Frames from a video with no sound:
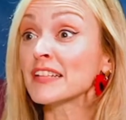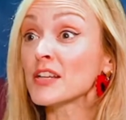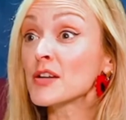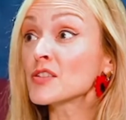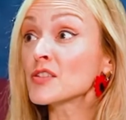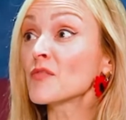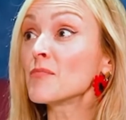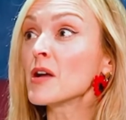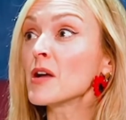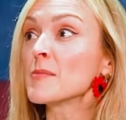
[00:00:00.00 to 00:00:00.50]

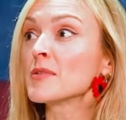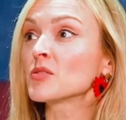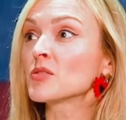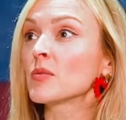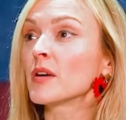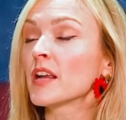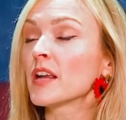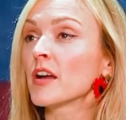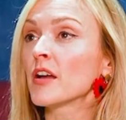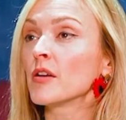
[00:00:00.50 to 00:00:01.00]
loads of moments
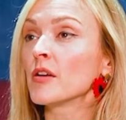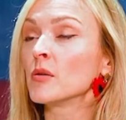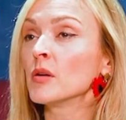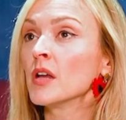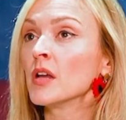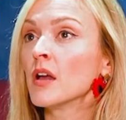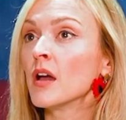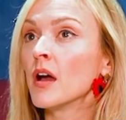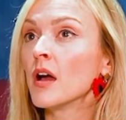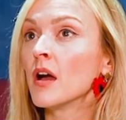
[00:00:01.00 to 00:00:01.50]
where I go,
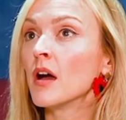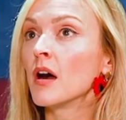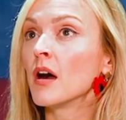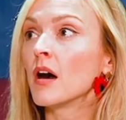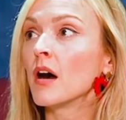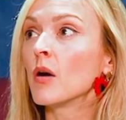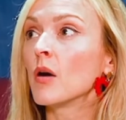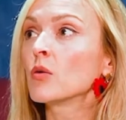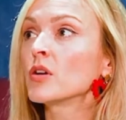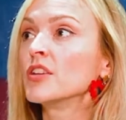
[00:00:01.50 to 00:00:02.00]

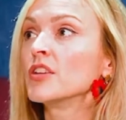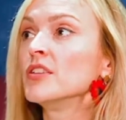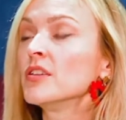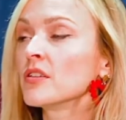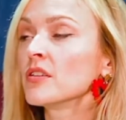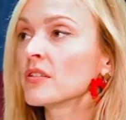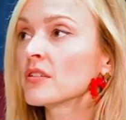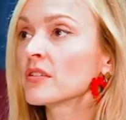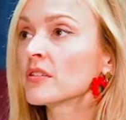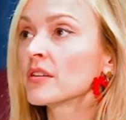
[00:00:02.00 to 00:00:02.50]
oh,
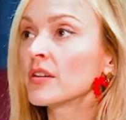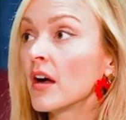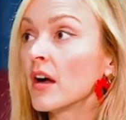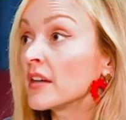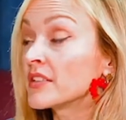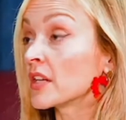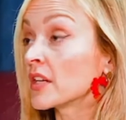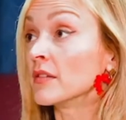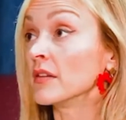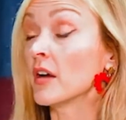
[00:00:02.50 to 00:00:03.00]

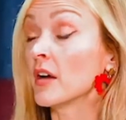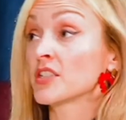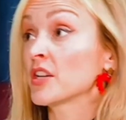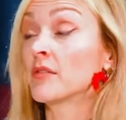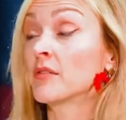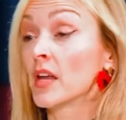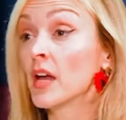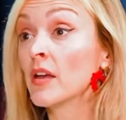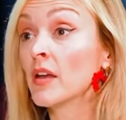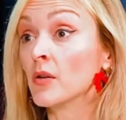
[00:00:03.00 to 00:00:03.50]
I
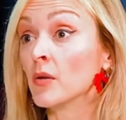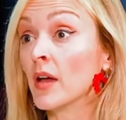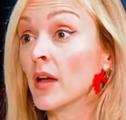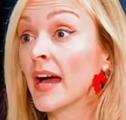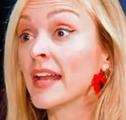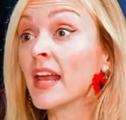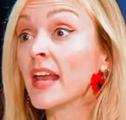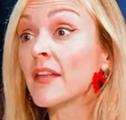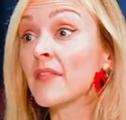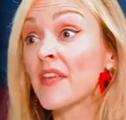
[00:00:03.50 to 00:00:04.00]
don't know.
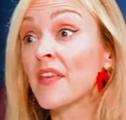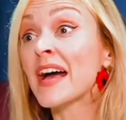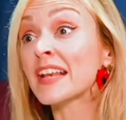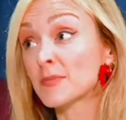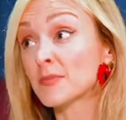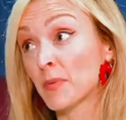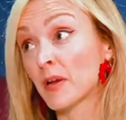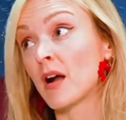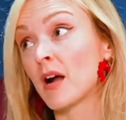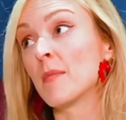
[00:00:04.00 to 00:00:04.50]
And
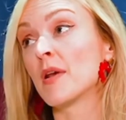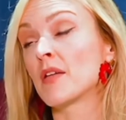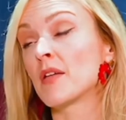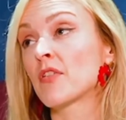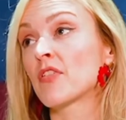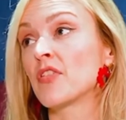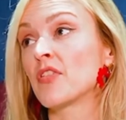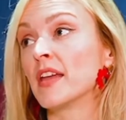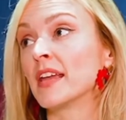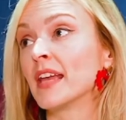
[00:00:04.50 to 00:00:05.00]
that's become
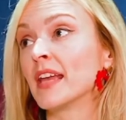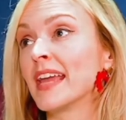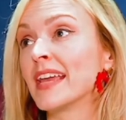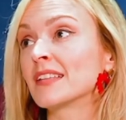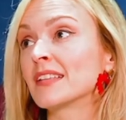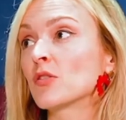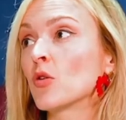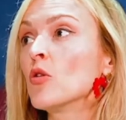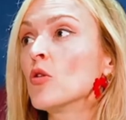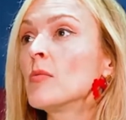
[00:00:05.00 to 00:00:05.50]
another thing.
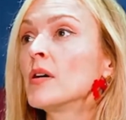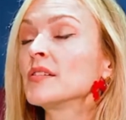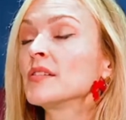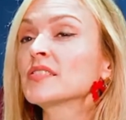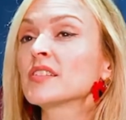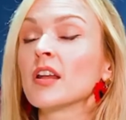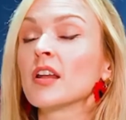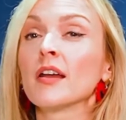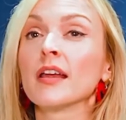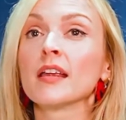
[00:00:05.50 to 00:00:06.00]
It's
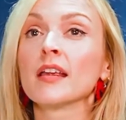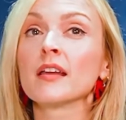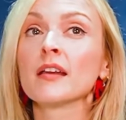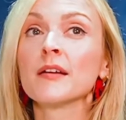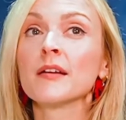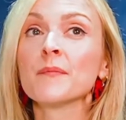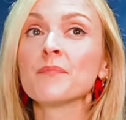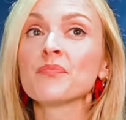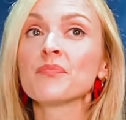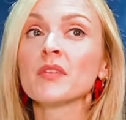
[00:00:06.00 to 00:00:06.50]
almost like
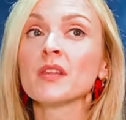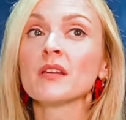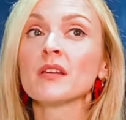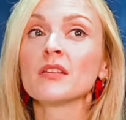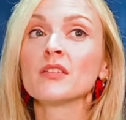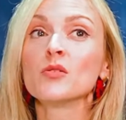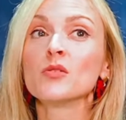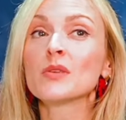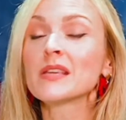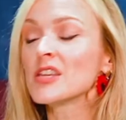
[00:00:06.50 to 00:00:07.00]

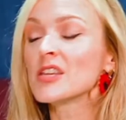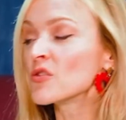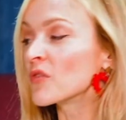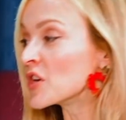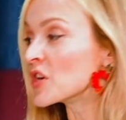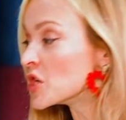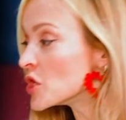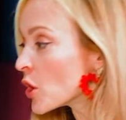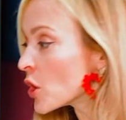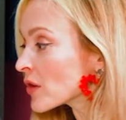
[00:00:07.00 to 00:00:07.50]
you're
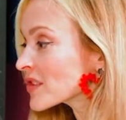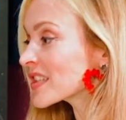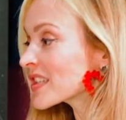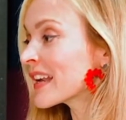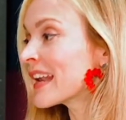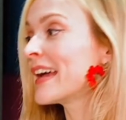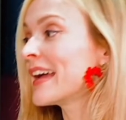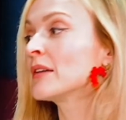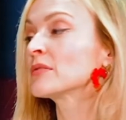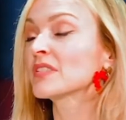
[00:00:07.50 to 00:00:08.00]
not
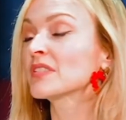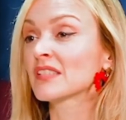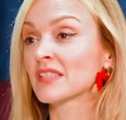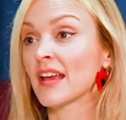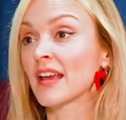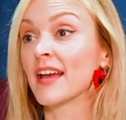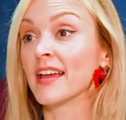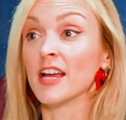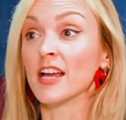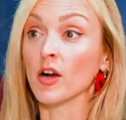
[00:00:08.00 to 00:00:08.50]
allowed to
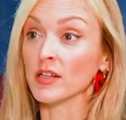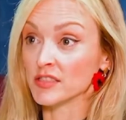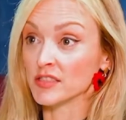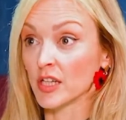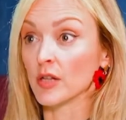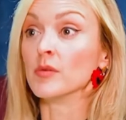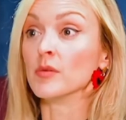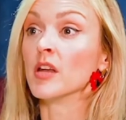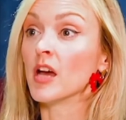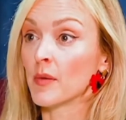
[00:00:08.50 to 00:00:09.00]
say, I
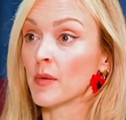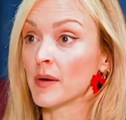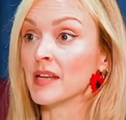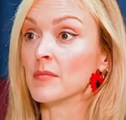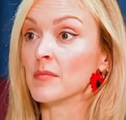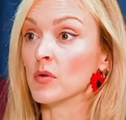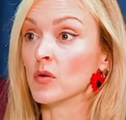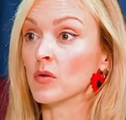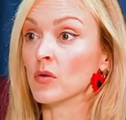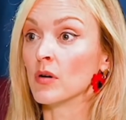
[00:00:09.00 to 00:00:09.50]
don't know
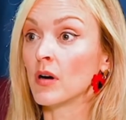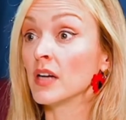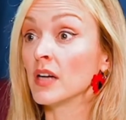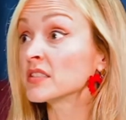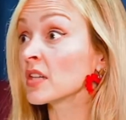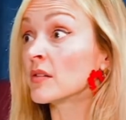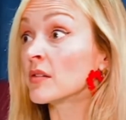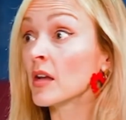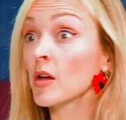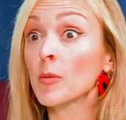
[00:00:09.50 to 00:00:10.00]
anymore. I
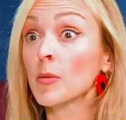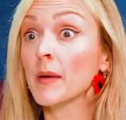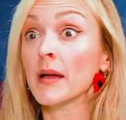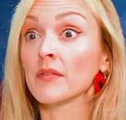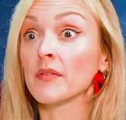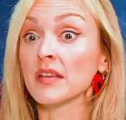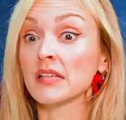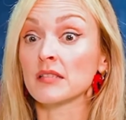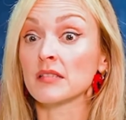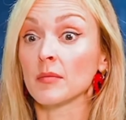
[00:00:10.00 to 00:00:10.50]
don't know
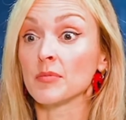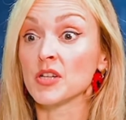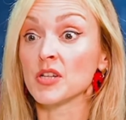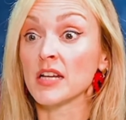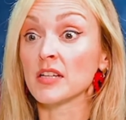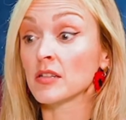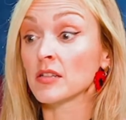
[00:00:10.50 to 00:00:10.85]
about this subject.